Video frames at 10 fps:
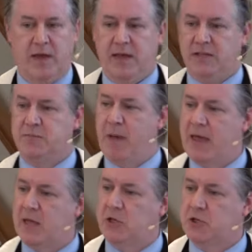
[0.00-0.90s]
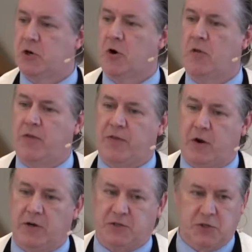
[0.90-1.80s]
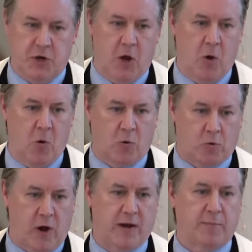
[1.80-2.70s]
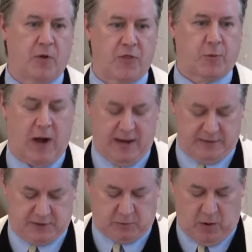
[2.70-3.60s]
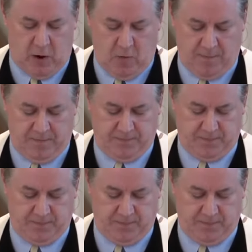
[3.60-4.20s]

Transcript: he's making sure that there is no credible threat to Rome.